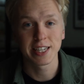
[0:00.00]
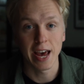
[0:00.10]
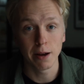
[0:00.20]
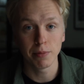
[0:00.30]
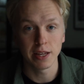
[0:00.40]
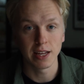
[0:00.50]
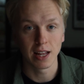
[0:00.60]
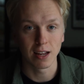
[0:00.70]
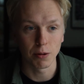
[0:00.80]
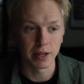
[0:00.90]
can be a
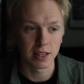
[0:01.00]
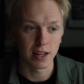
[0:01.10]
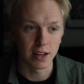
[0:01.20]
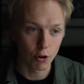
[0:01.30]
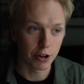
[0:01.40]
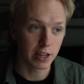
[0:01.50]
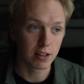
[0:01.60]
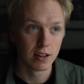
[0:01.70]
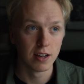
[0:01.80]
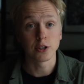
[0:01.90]
little bit annoying.
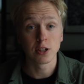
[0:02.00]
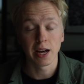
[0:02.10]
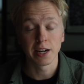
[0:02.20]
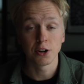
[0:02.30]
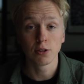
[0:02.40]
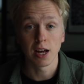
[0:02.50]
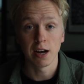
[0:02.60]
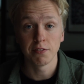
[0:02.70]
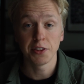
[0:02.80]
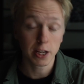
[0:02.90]
But personally, I don't
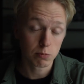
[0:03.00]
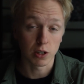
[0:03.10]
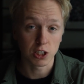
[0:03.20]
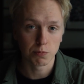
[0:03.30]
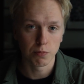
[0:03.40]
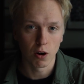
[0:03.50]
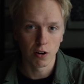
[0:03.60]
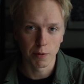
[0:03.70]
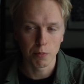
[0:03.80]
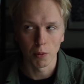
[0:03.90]
have that much
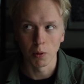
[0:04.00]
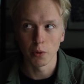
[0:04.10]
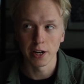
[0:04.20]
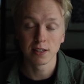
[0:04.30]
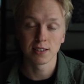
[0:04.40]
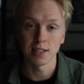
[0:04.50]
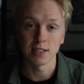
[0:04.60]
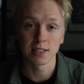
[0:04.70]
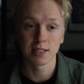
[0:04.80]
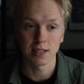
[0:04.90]
of a problem with it,
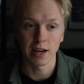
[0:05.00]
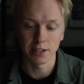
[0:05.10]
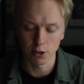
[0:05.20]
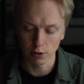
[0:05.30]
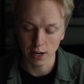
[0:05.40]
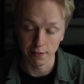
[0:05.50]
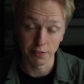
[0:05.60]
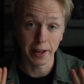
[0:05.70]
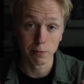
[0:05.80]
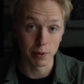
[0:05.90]
since I don't have
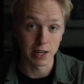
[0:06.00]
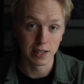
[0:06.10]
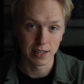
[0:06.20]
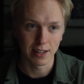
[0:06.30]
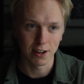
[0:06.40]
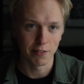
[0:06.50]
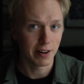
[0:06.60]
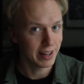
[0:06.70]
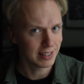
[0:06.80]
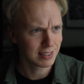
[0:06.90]
that big of a
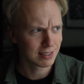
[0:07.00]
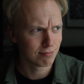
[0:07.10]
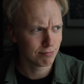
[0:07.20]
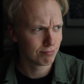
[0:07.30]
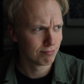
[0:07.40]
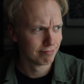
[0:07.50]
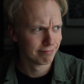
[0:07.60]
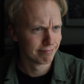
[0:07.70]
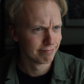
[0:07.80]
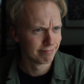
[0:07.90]
hands.
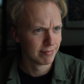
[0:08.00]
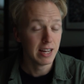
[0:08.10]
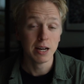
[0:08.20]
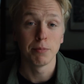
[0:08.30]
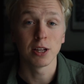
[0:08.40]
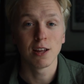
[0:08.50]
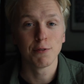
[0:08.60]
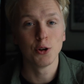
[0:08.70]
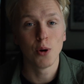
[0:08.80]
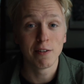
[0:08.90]
But if
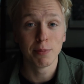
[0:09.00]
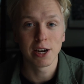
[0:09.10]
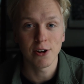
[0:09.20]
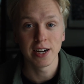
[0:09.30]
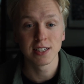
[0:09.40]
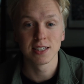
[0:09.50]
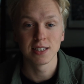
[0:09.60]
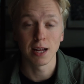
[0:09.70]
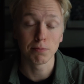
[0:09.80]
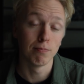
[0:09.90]
you do have bigger hands,
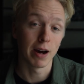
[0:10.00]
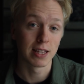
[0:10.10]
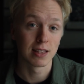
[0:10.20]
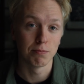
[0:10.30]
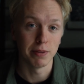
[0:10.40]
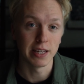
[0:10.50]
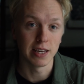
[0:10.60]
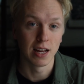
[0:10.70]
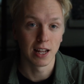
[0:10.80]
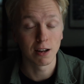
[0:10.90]
that might be
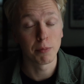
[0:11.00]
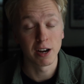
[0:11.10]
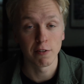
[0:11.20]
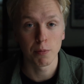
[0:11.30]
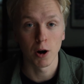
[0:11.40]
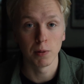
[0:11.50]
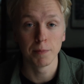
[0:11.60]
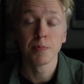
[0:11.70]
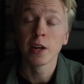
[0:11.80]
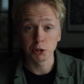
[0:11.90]
a little bit of a
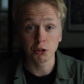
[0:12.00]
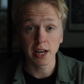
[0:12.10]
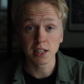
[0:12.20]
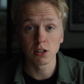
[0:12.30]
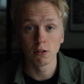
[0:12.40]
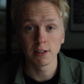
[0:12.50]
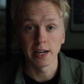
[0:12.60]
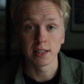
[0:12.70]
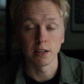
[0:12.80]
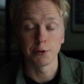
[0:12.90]
problem. But you can solve
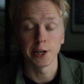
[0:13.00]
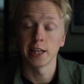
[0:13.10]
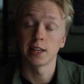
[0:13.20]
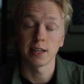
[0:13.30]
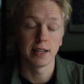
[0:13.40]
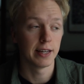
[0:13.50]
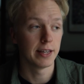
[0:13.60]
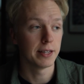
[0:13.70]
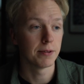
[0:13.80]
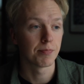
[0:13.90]
that if you get
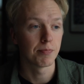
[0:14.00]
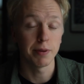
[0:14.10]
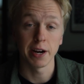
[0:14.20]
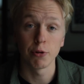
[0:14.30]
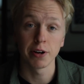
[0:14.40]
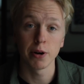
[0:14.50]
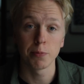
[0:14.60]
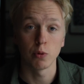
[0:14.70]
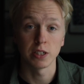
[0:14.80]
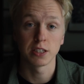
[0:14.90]
a battery
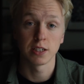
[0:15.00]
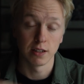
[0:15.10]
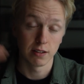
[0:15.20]
grip, which